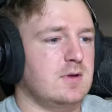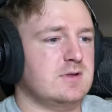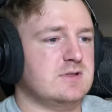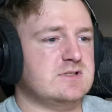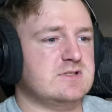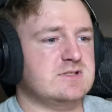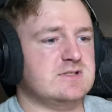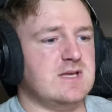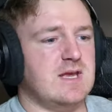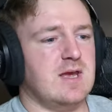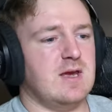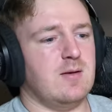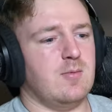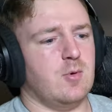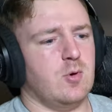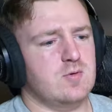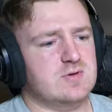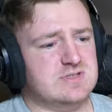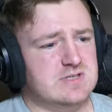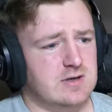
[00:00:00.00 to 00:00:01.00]

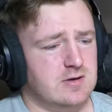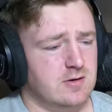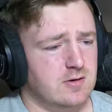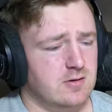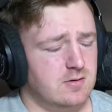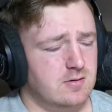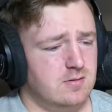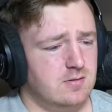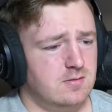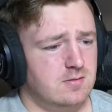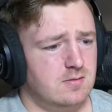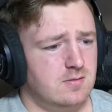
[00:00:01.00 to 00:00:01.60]
Sam, oh, is he hurt?